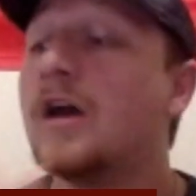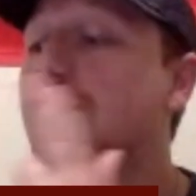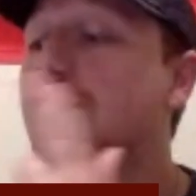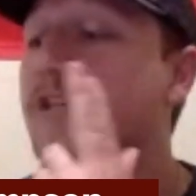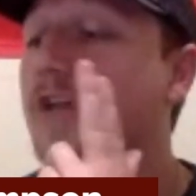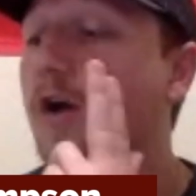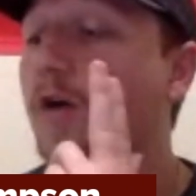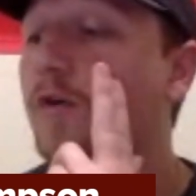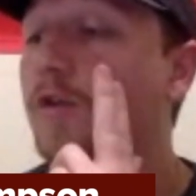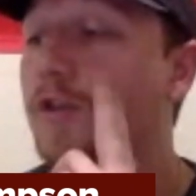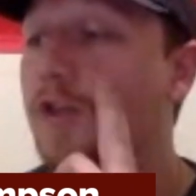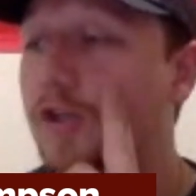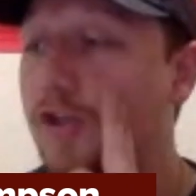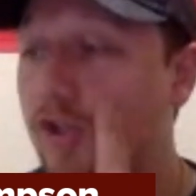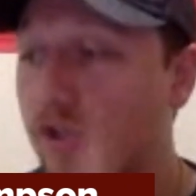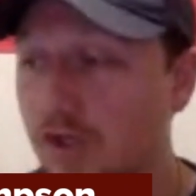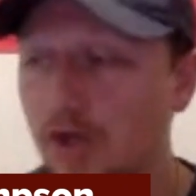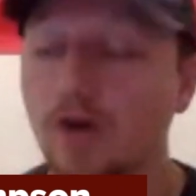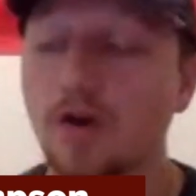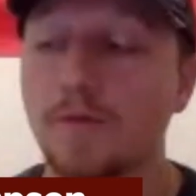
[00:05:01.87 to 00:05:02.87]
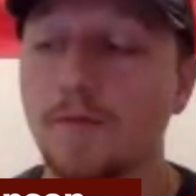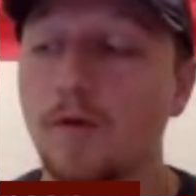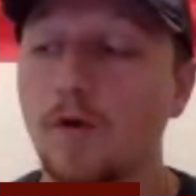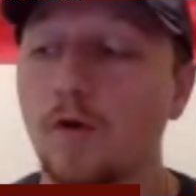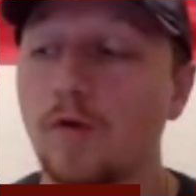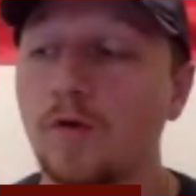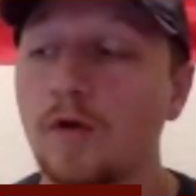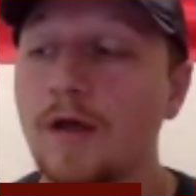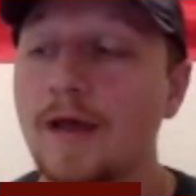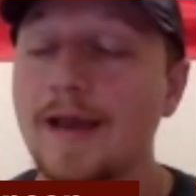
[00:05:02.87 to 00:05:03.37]
So the Sugar
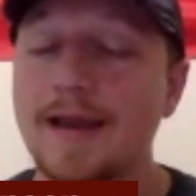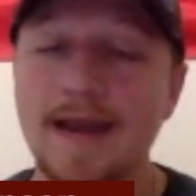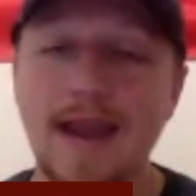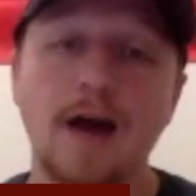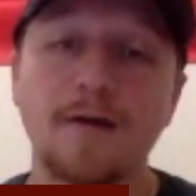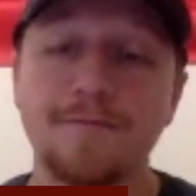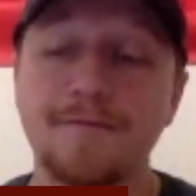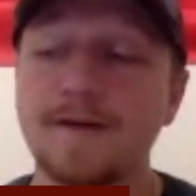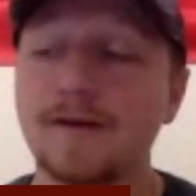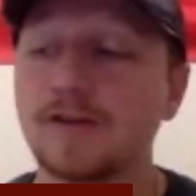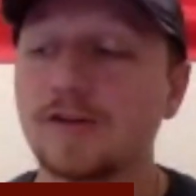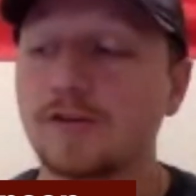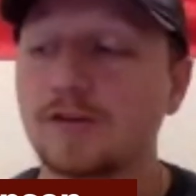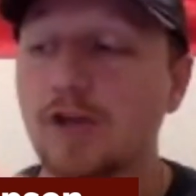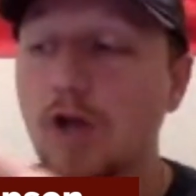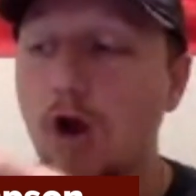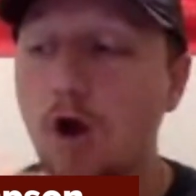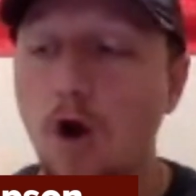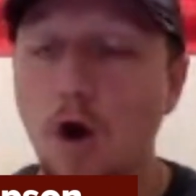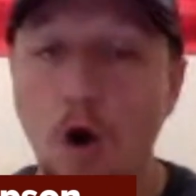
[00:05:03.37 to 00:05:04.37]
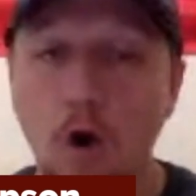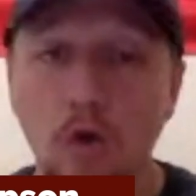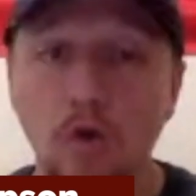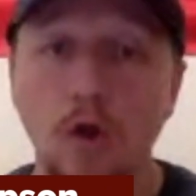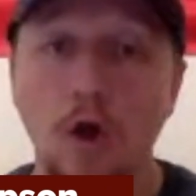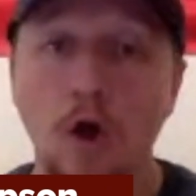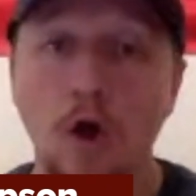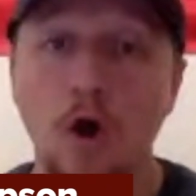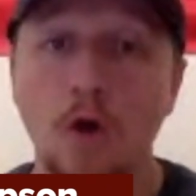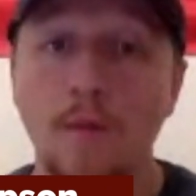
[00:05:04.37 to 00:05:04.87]
Bowl now features
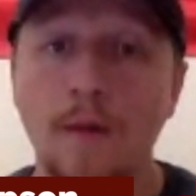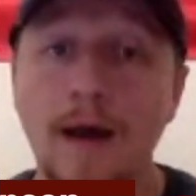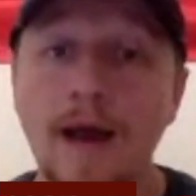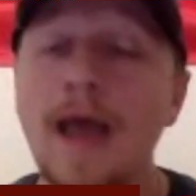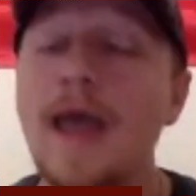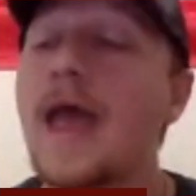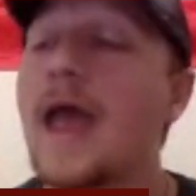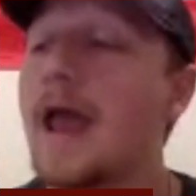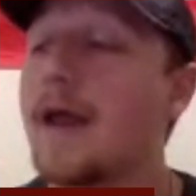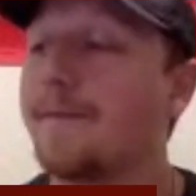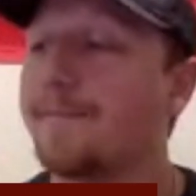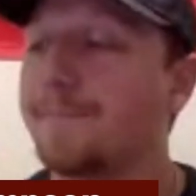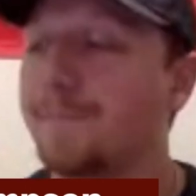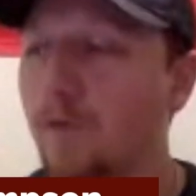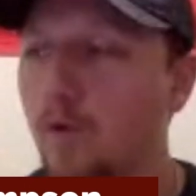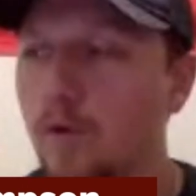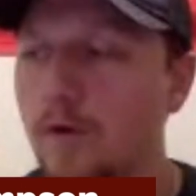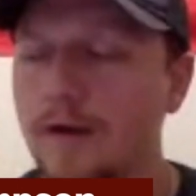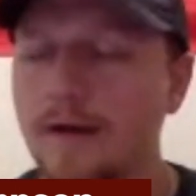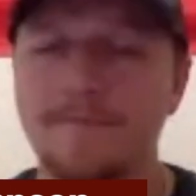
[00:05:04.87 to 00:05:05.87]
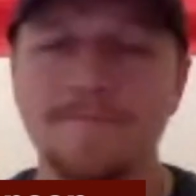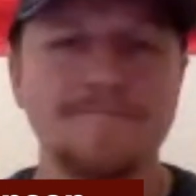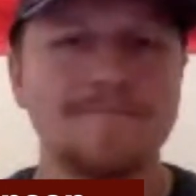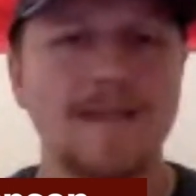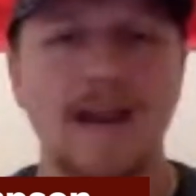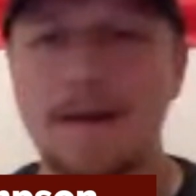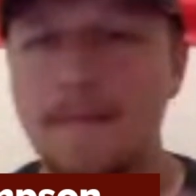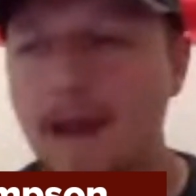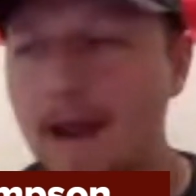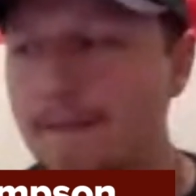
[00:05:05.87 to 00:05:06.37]
Oklahoma and Florida.
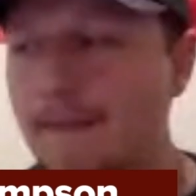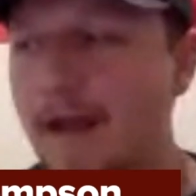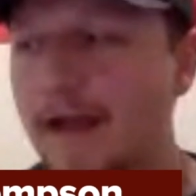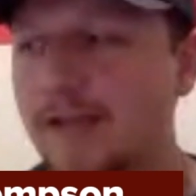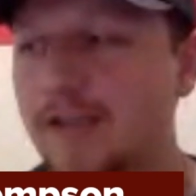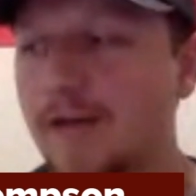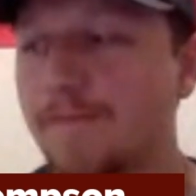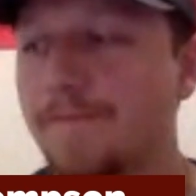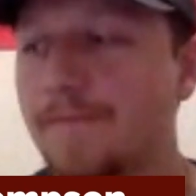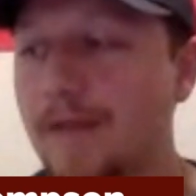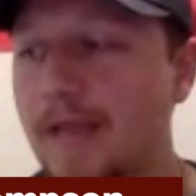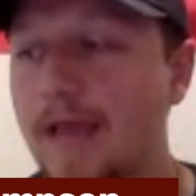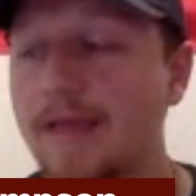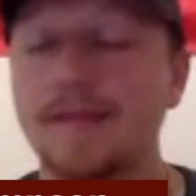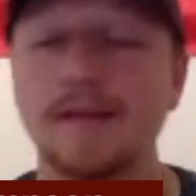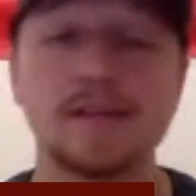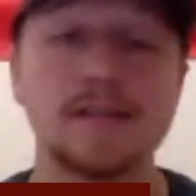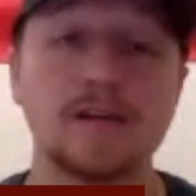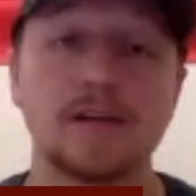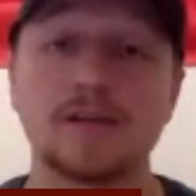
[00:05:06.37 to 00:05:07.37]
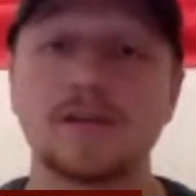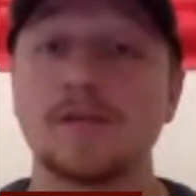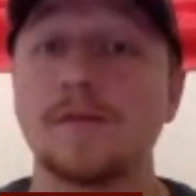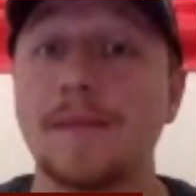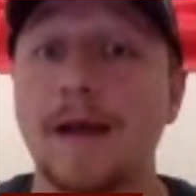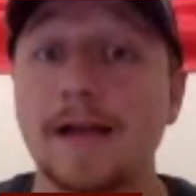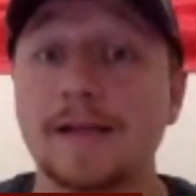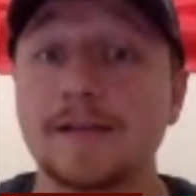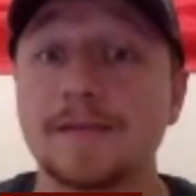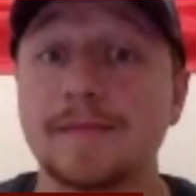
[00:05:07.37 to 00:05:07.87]
Not a bad matchup. But again, this is also a
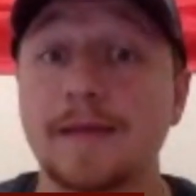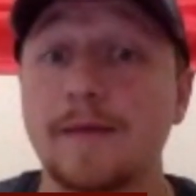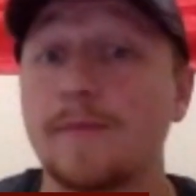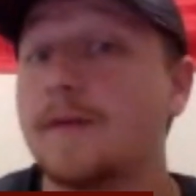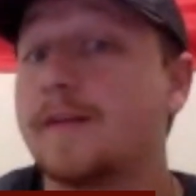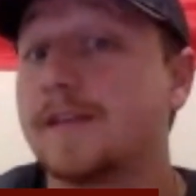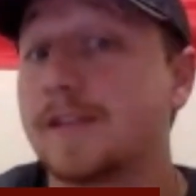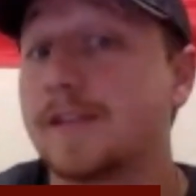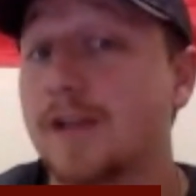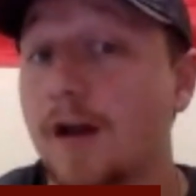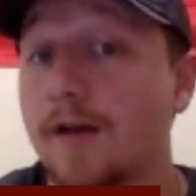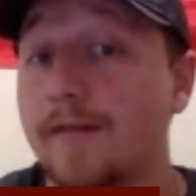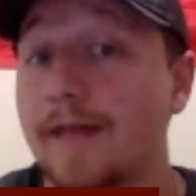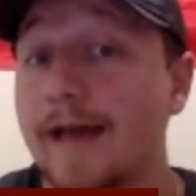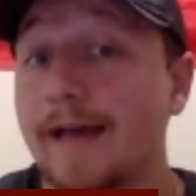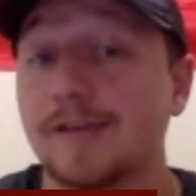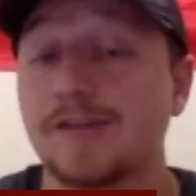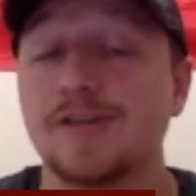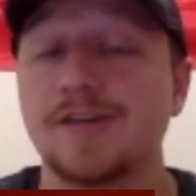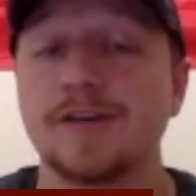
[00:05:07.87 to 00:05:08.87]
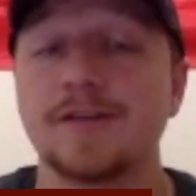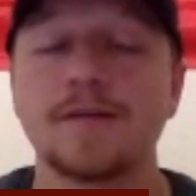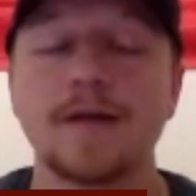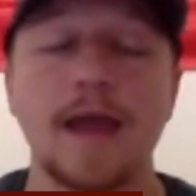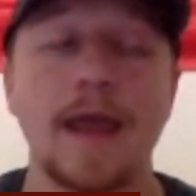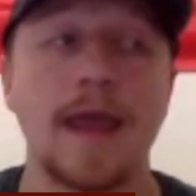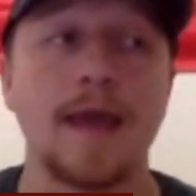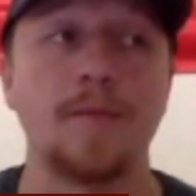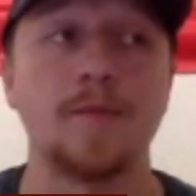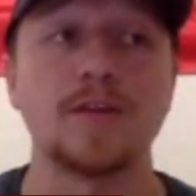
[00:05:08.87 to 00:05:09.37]
matchup that we saw last year.
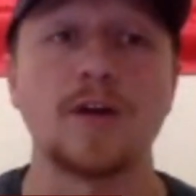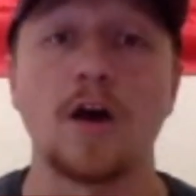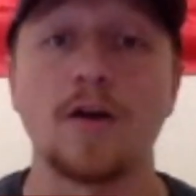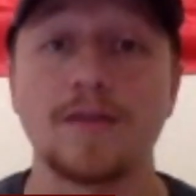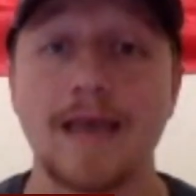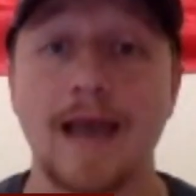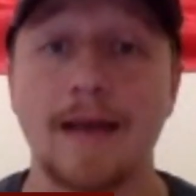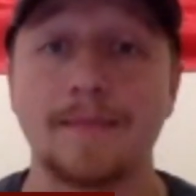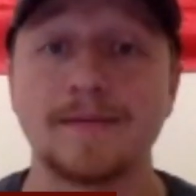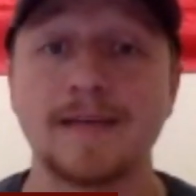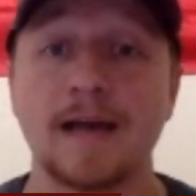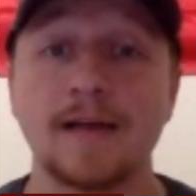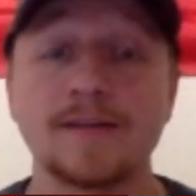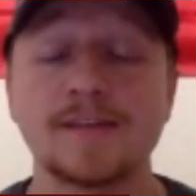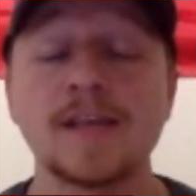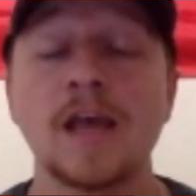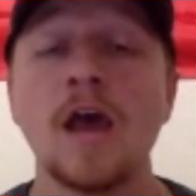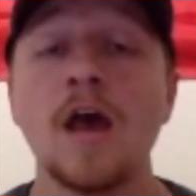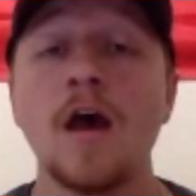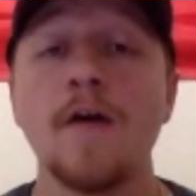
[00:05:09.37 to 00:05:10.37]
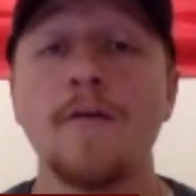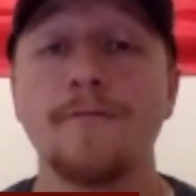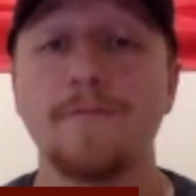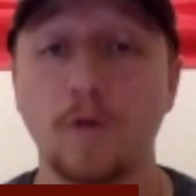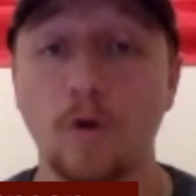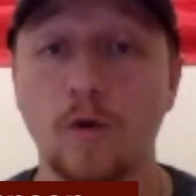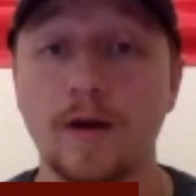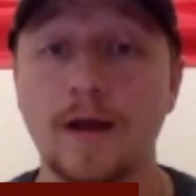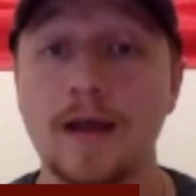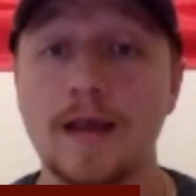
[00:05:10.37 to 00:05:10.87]
And with all the opt-outs,
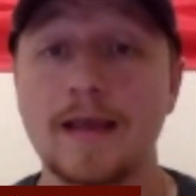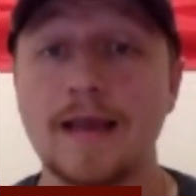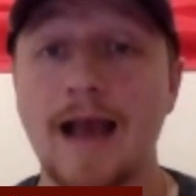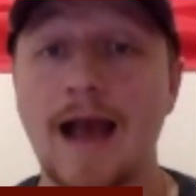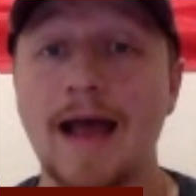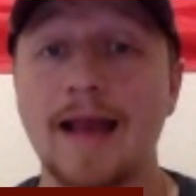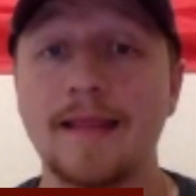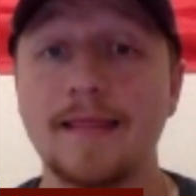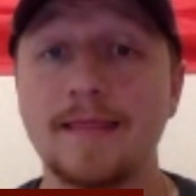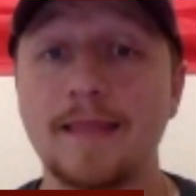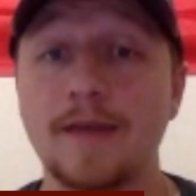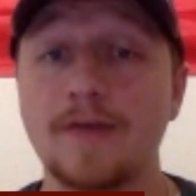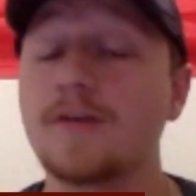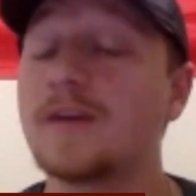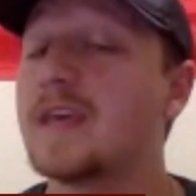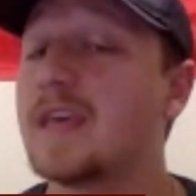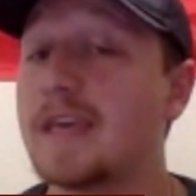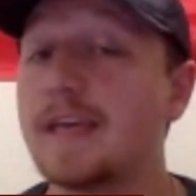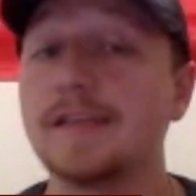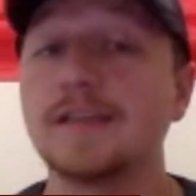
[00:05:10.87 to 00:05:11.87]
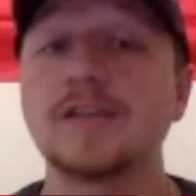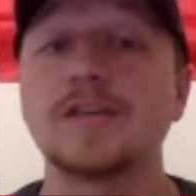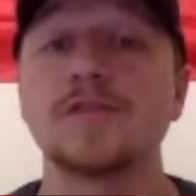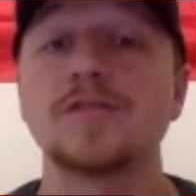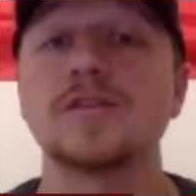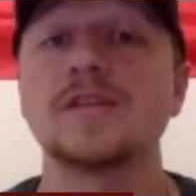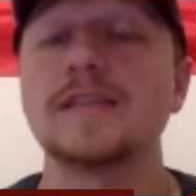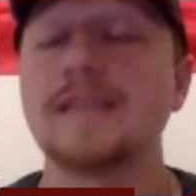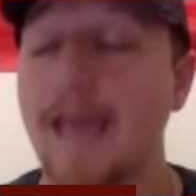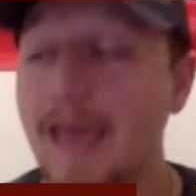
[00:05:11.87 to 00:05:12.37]
Florida got their
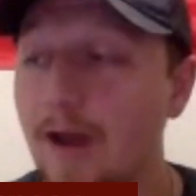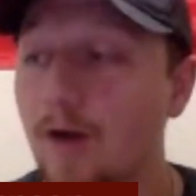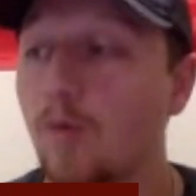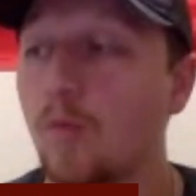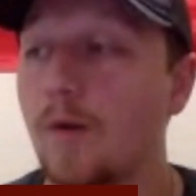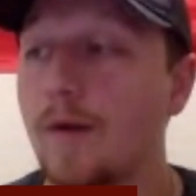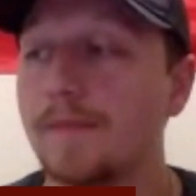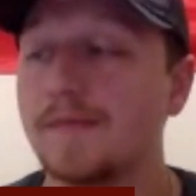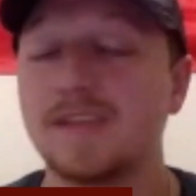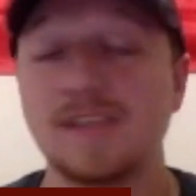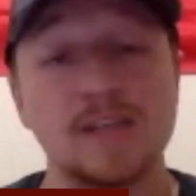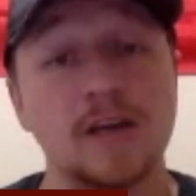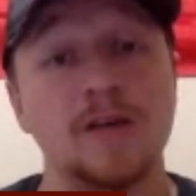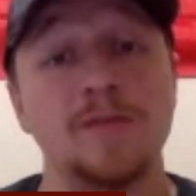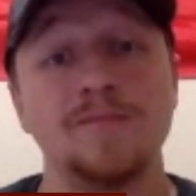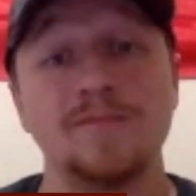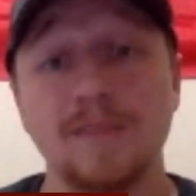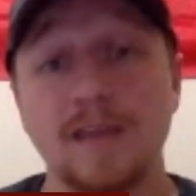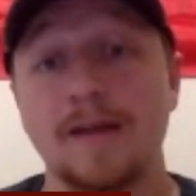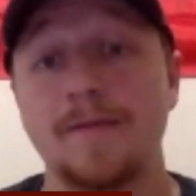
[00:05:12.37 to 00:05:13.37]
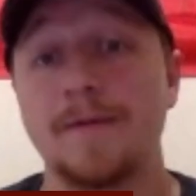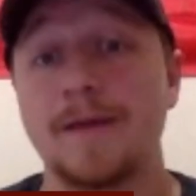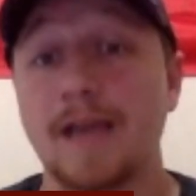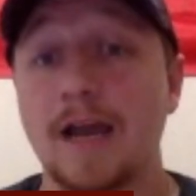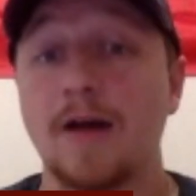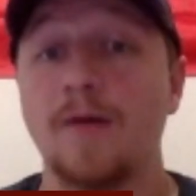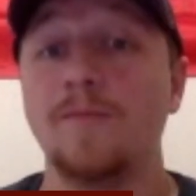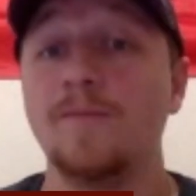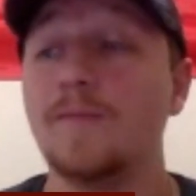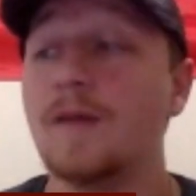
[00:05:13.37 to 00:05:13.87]
keisters tail whipped. So there we
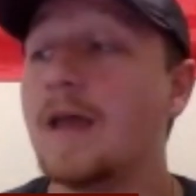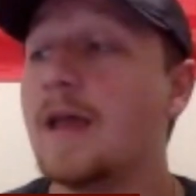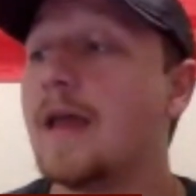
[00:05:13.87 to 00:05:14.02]
go.